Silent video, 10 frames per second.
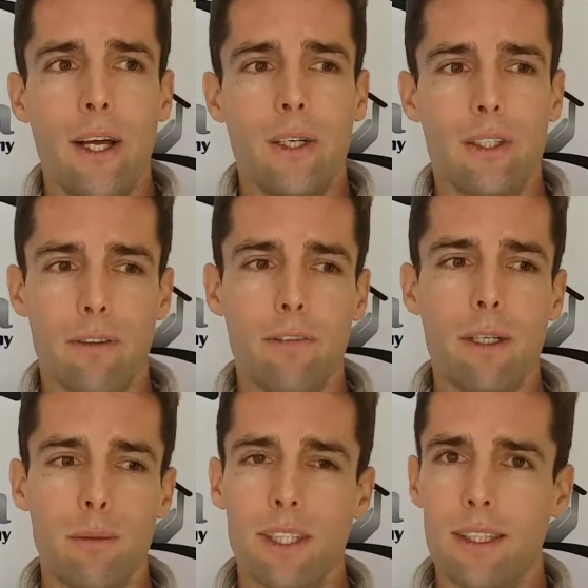So
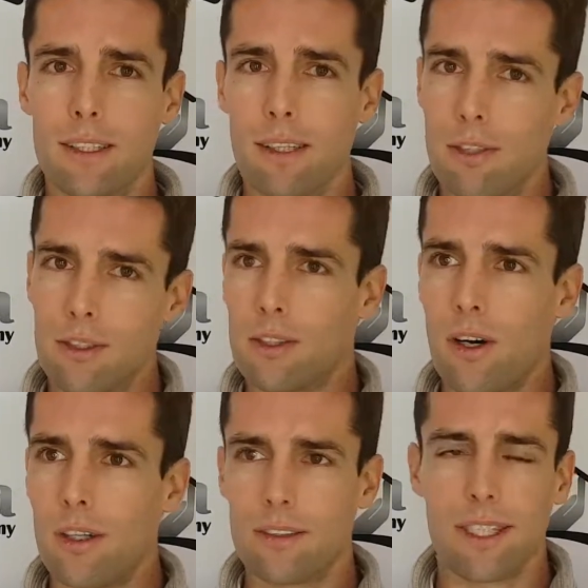15% given to
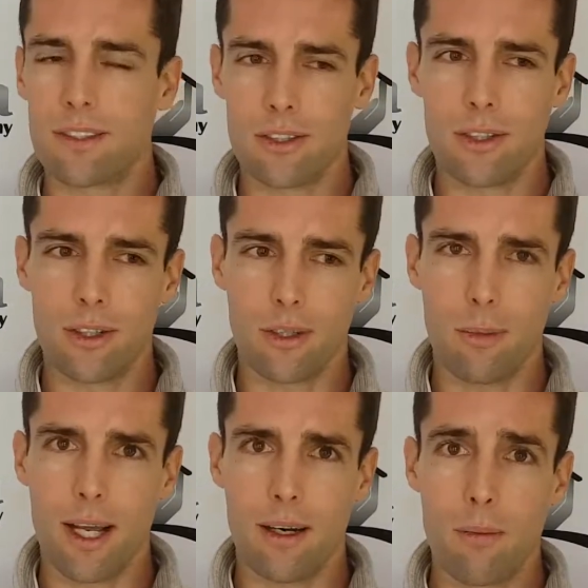SARS, that's just not a good
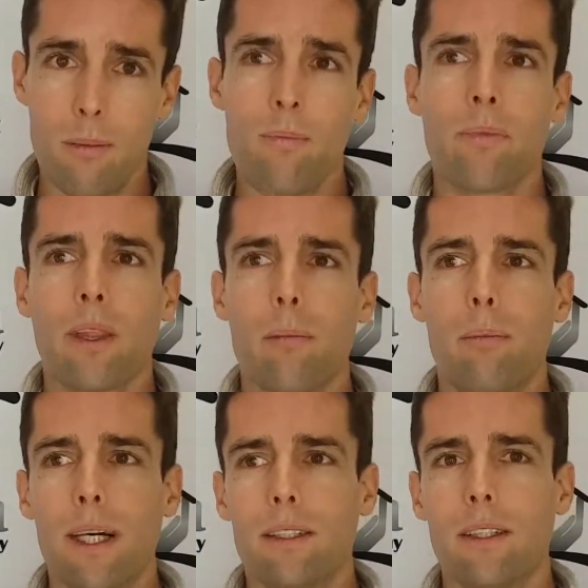plan.
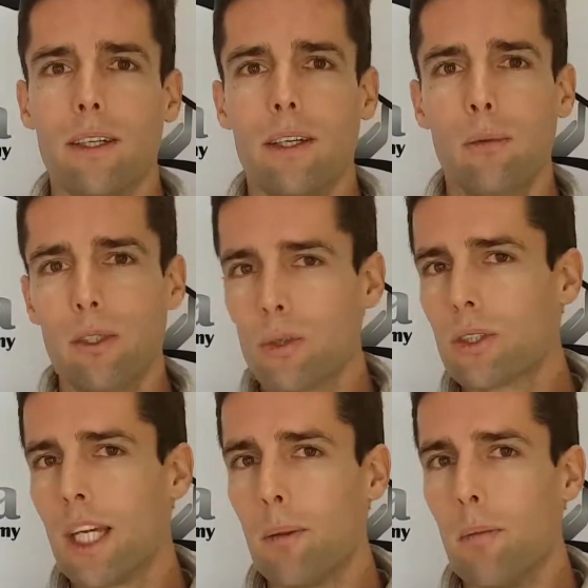But you must
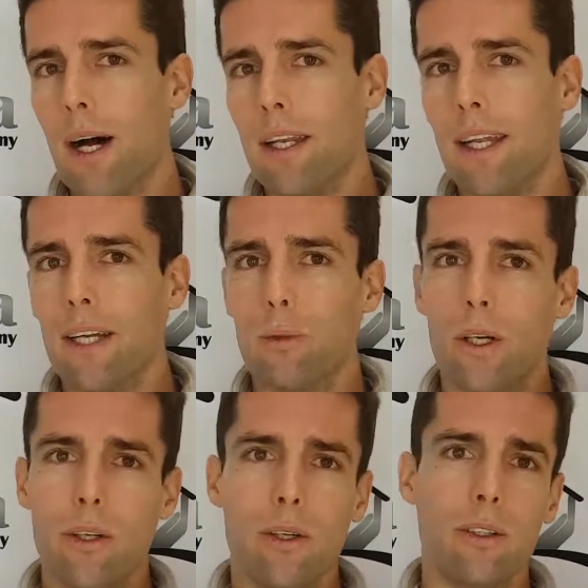also keep in mind that when
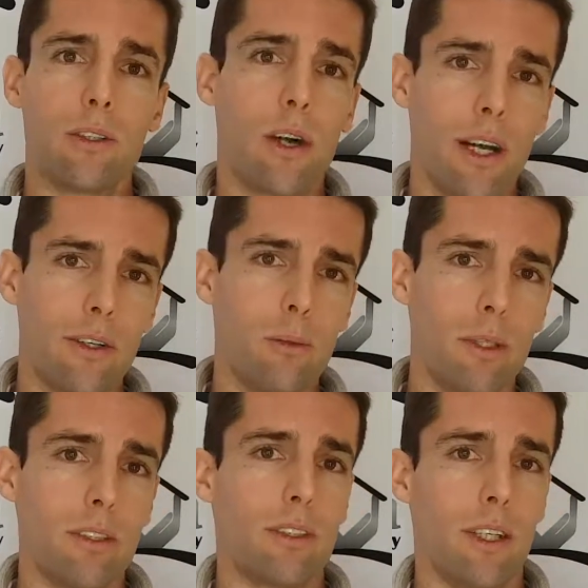you're starting out your
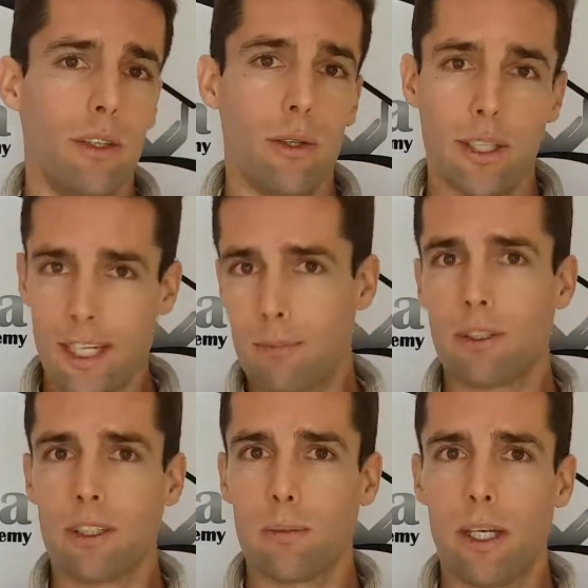business and you're doing
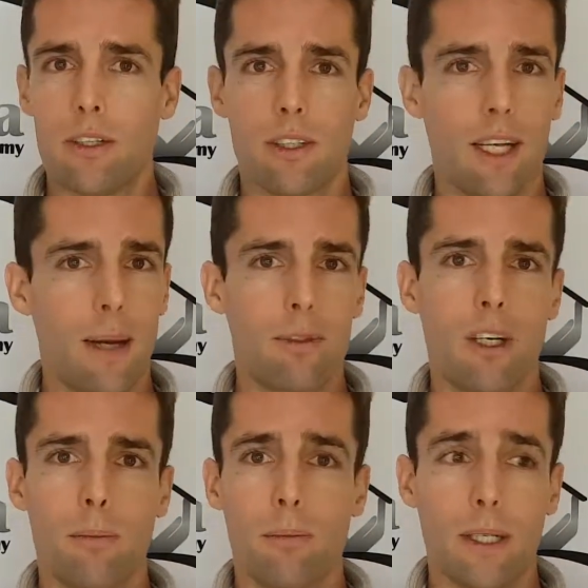capital expenditure,
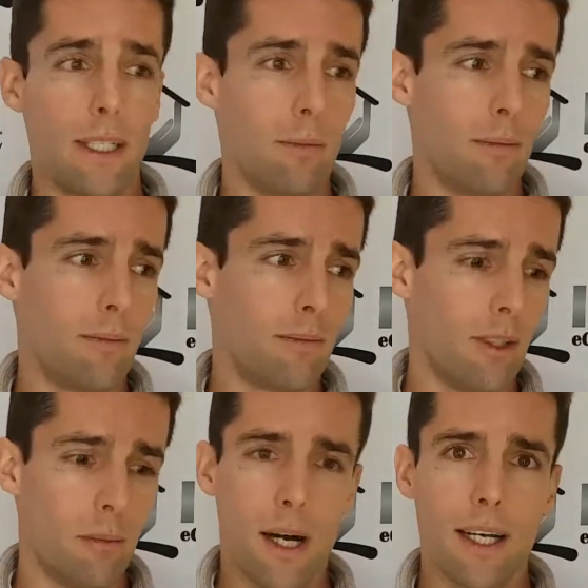laptop,
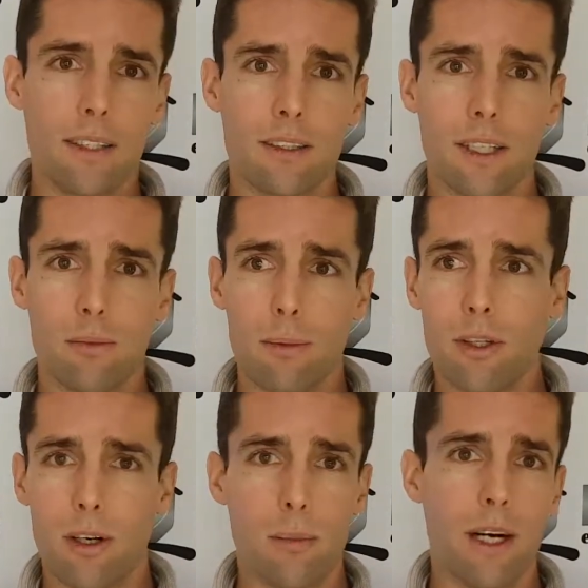you're buying stuff, maybe you've
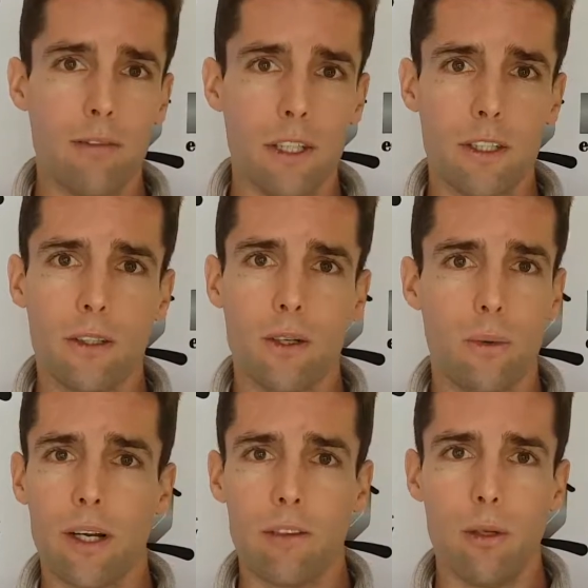got to buy a vehicle or
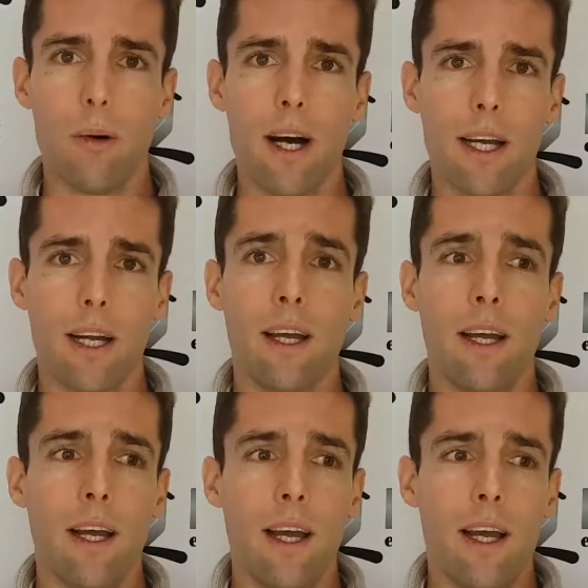whatever you're buying,
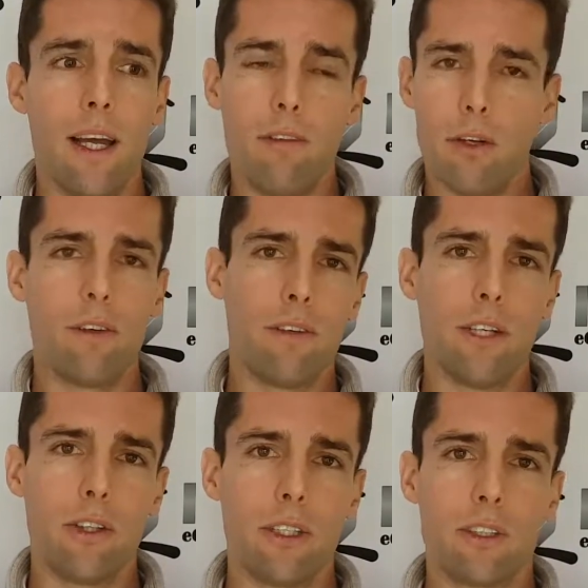if you're not
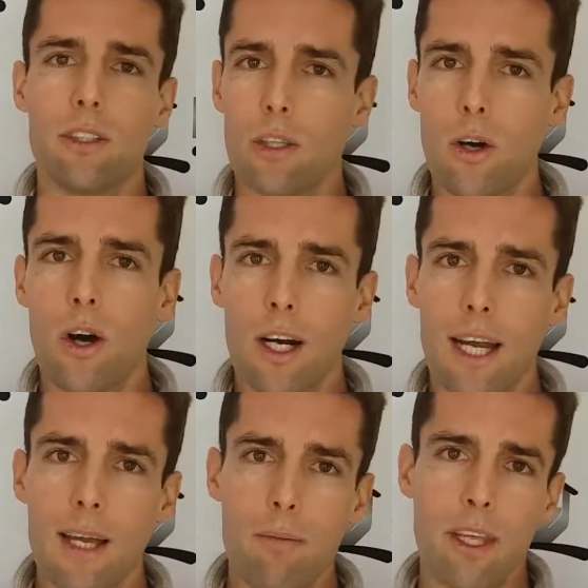VAT registered, you can't
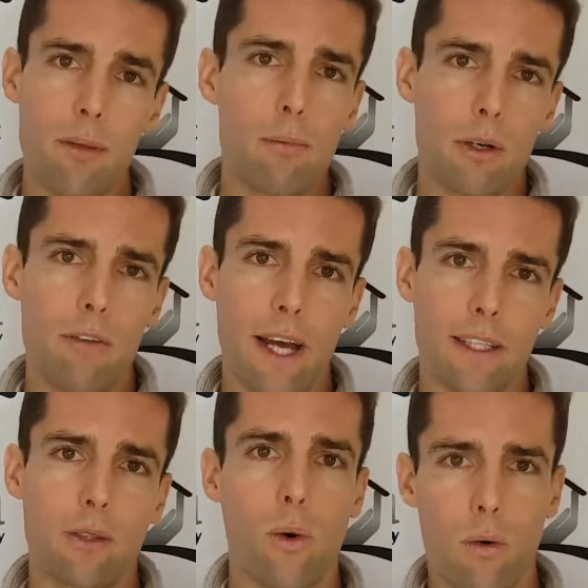claim the input
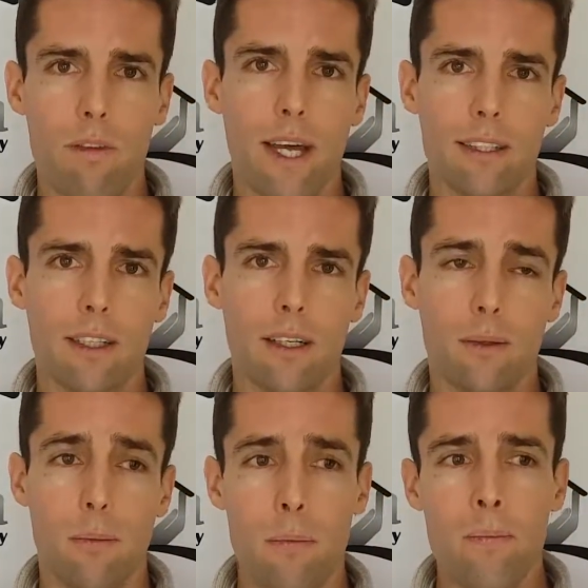VAT off that sale.